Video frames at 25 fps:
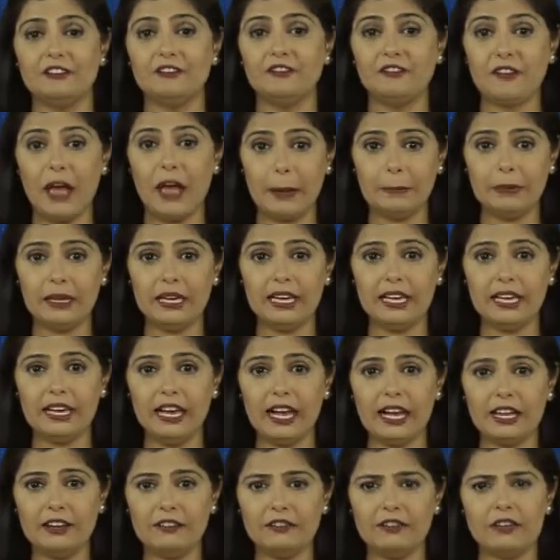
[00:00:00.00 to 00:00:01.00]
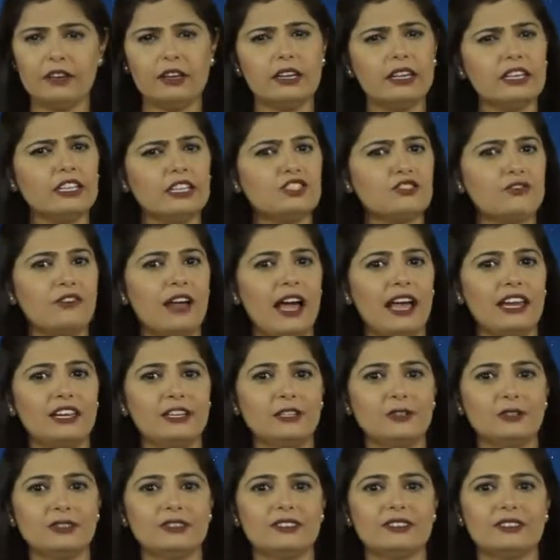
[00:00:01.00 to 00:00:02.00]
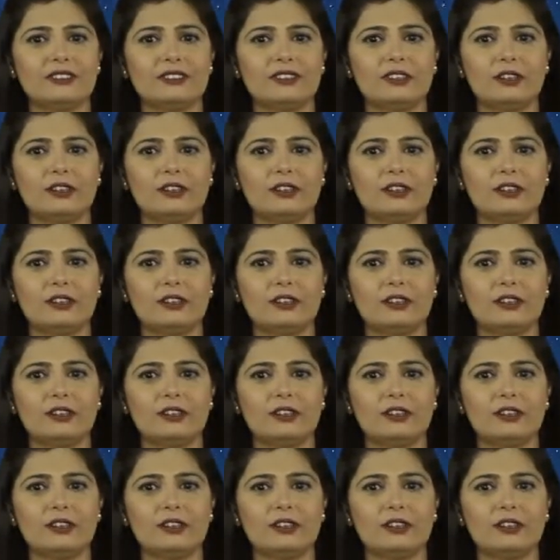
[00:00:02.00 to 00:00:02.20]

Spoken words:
Family life is valued.